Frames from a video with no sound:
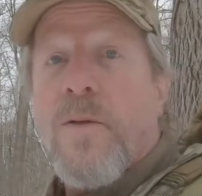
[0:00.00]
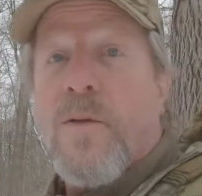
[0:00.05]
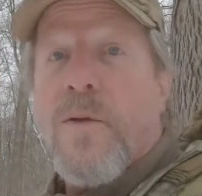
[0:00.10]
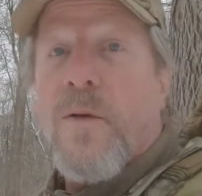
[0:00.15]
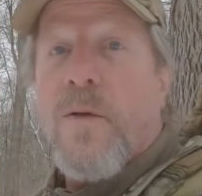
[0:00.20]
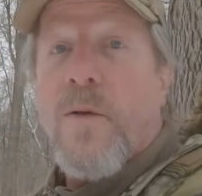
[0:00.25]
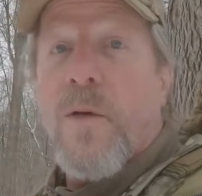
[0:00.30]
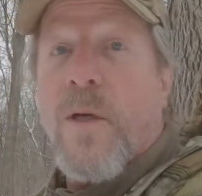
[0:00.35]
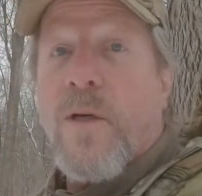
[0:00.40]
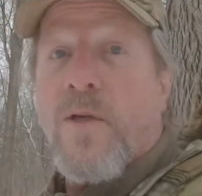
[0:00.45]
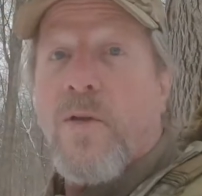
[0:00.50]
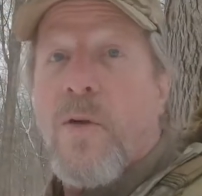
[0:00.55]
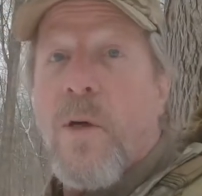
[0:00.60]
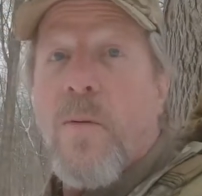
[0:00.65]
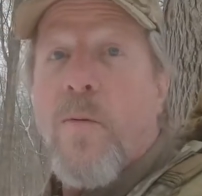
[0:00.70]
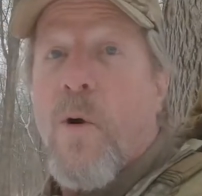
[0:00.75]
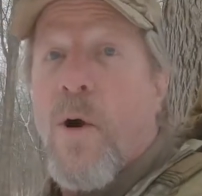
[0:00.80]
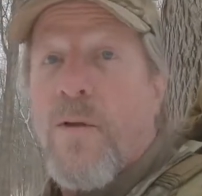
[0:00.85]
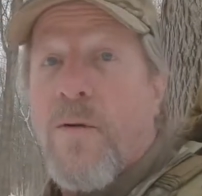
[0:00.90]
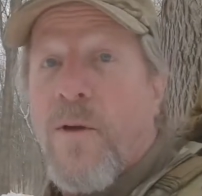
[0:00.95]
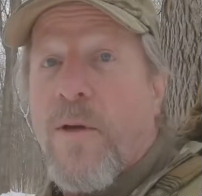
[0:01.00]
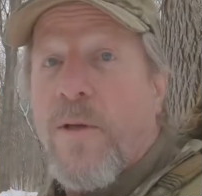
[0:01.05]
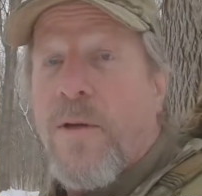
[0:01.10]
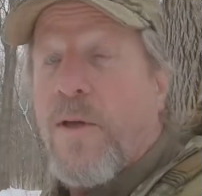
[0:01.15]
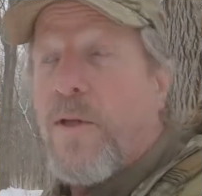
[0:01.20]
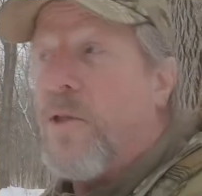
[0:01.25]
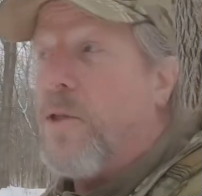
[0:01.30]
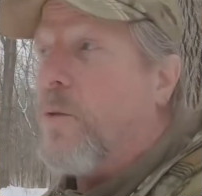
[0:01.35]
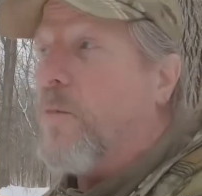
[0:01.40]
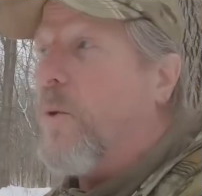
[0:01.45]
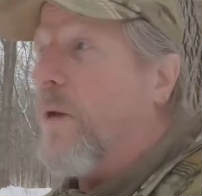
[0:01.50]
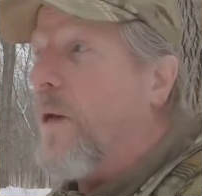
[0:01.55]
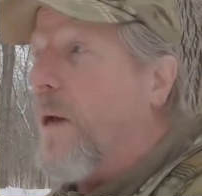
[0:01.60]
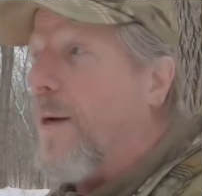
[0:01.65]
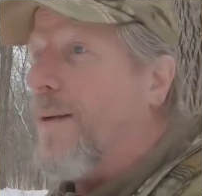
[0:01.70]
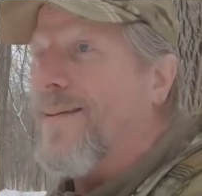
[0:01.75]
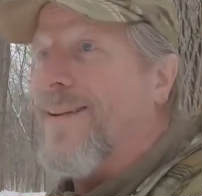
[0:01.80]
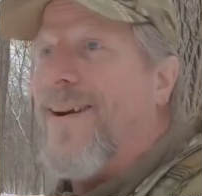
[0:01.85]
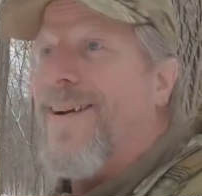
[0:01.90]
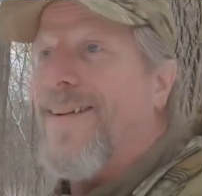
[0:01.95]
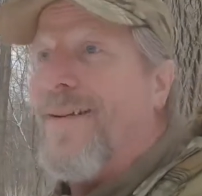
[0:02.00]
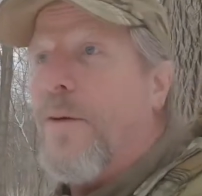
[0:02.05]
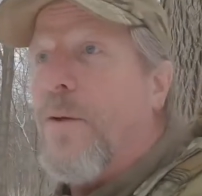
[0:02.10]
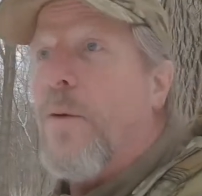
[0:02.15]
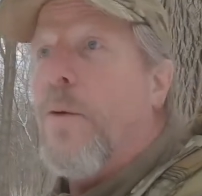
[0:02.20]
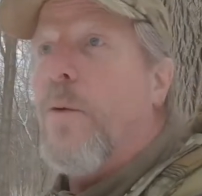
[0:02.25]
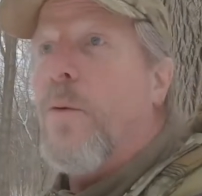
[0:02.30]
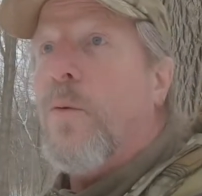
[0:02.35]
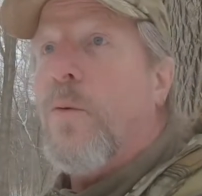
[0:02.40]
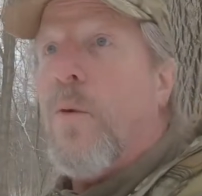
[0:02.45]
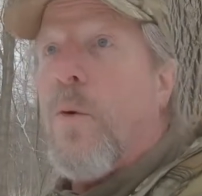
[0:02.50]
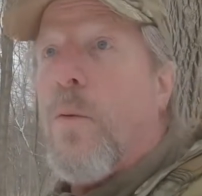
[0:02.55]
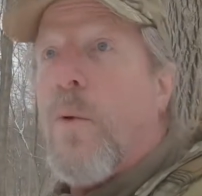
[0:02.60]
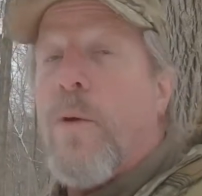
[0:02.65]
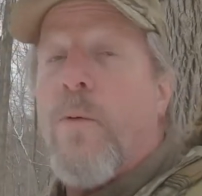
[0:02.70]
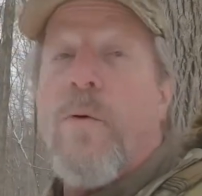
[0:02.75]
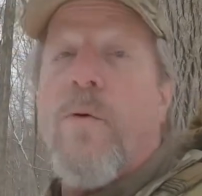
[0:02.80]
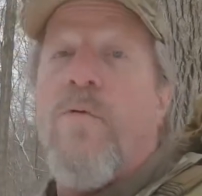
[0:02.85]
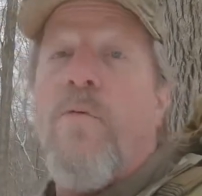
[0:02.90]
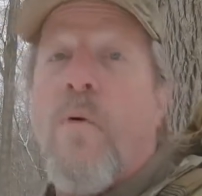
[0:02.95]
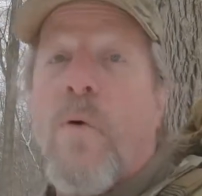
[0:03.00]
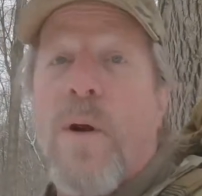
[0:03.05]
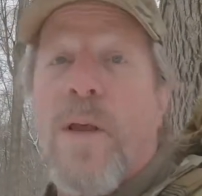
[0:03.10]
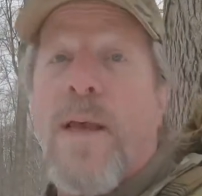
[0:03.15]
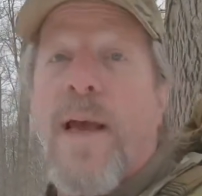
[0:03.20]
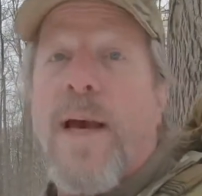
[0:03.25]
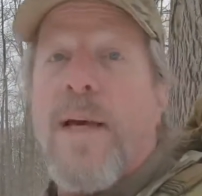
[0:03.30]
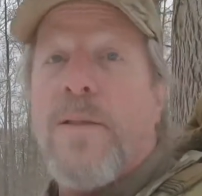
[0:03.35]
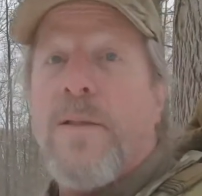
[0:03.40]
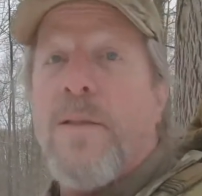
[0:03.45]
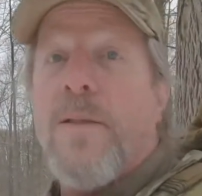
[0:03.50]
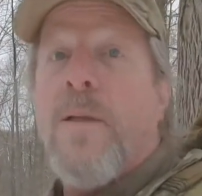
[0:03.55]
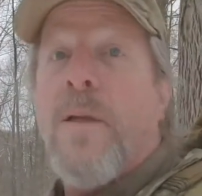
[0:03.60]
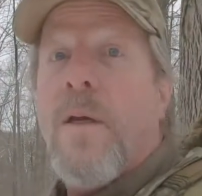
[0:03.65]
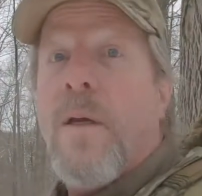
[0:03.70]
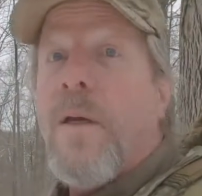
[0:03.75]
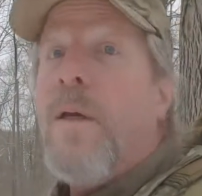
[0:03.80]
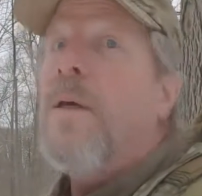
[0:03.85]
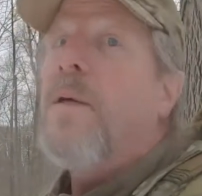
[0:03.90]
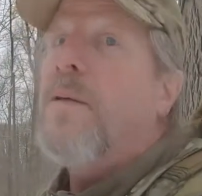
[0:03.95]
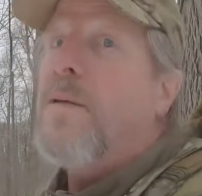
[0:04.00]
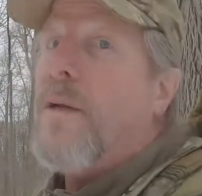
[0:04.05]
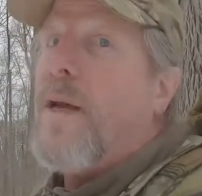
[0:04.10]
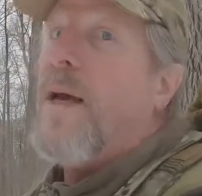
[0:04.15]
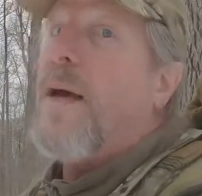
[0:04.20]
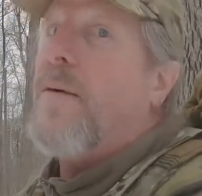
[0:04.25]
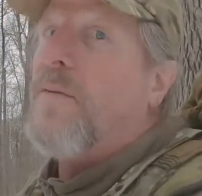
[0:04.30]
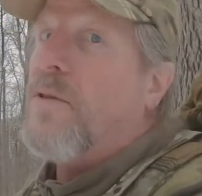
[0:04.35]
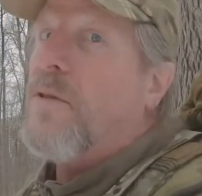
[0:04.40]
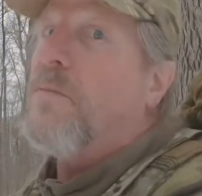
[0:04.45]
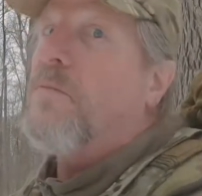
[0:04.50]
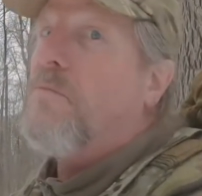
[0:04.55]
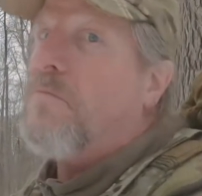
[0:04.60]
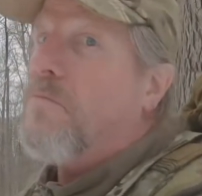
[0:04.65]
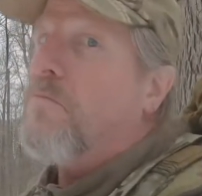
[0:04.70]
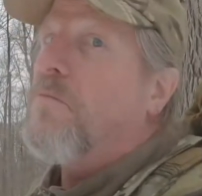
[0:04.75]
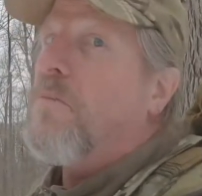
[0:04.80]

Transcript: to extreme weather conditions because I knew that we were forecasted to have some